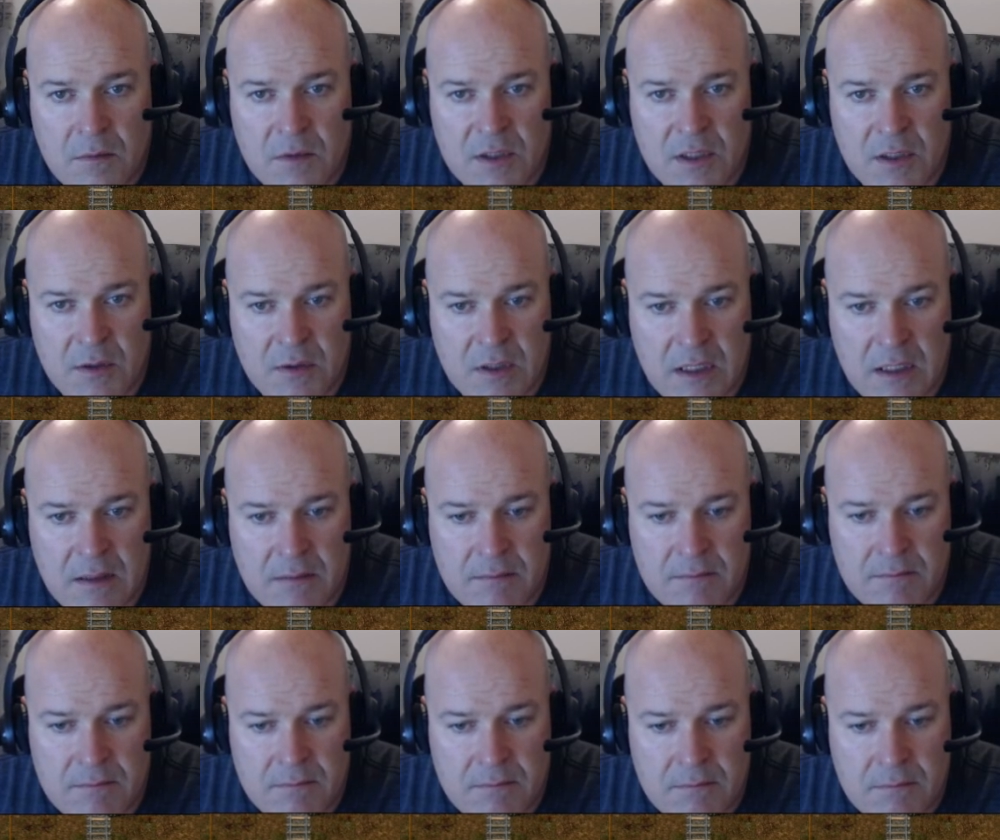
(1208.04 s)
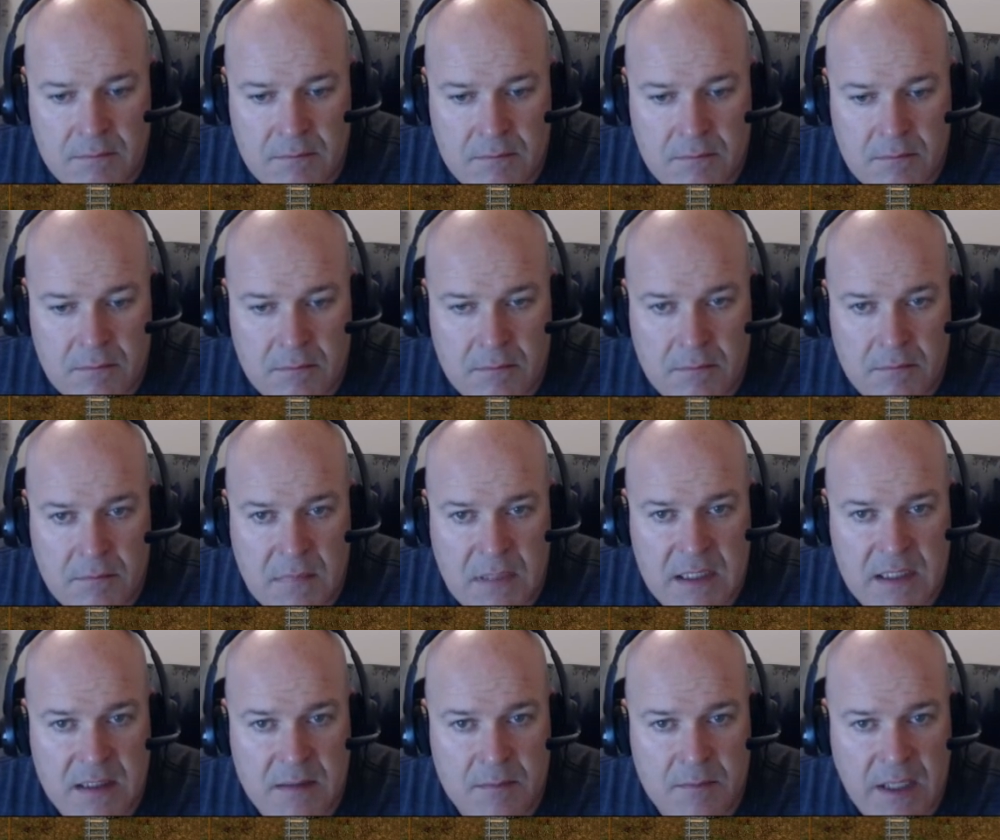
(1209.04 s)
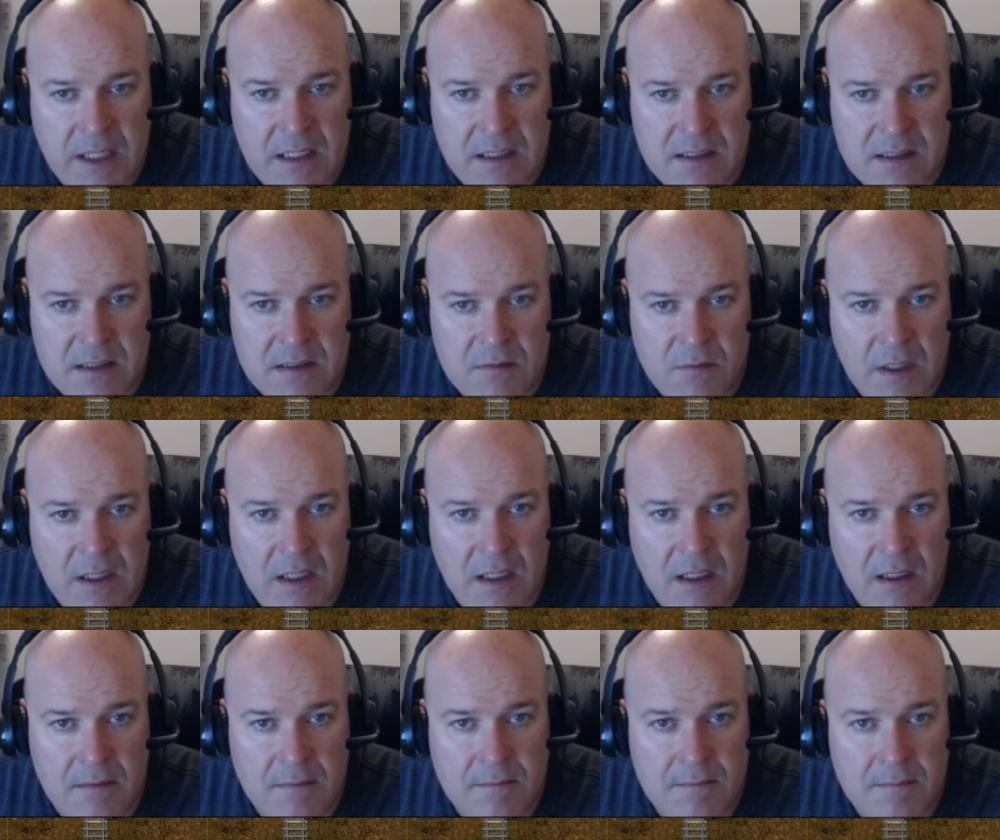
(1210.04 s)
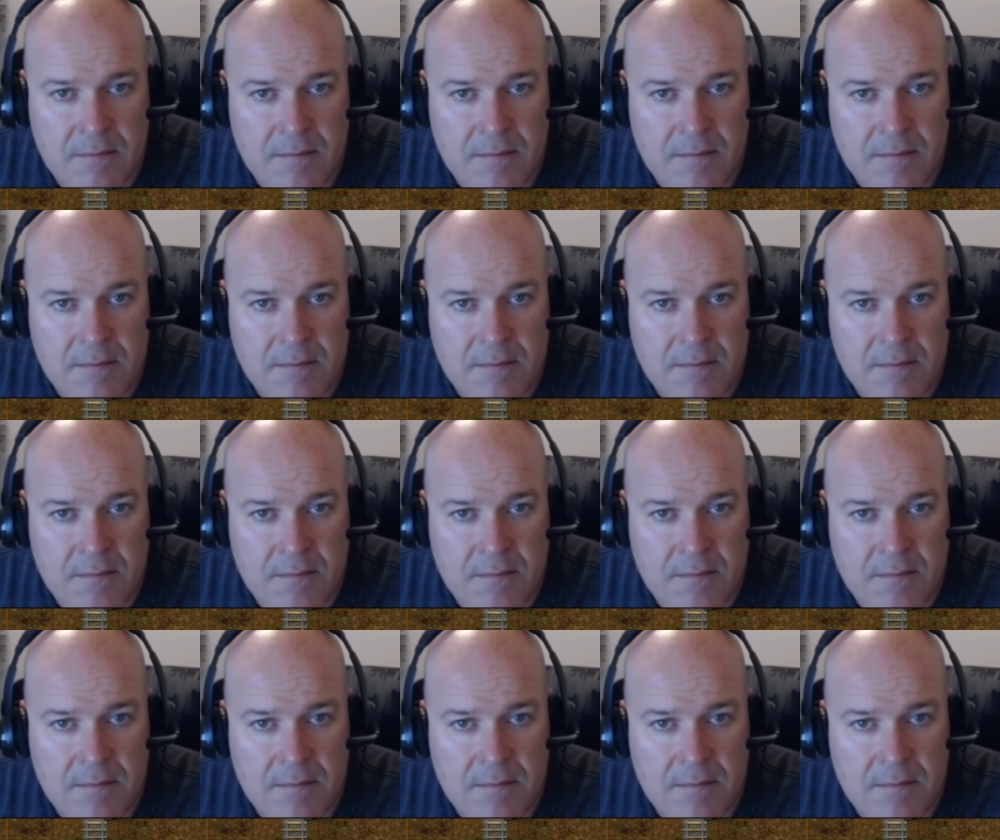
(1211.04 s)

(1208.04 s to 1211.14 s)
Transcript: We're doing it. It didn't paste. Why not?